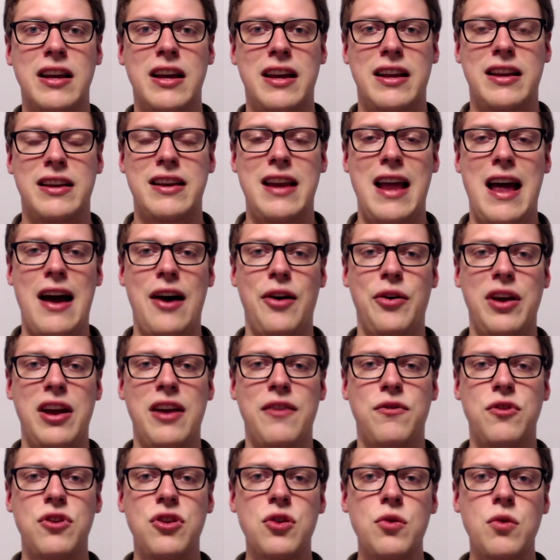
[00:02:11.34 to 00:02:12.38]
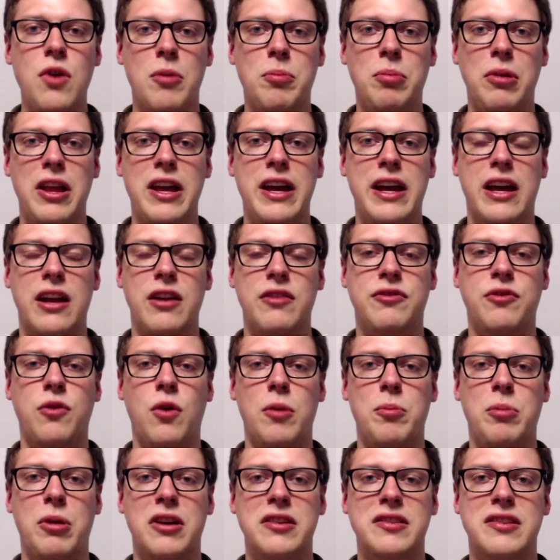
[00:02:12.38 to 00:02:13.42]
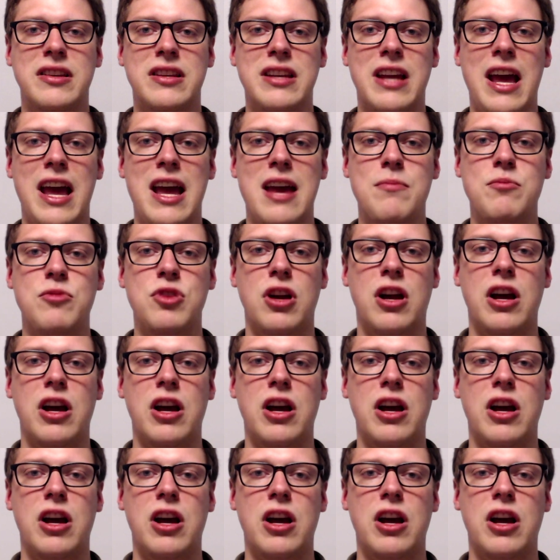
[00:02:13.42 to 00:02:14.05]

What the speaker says: Now, if you are playing in a 4-person game,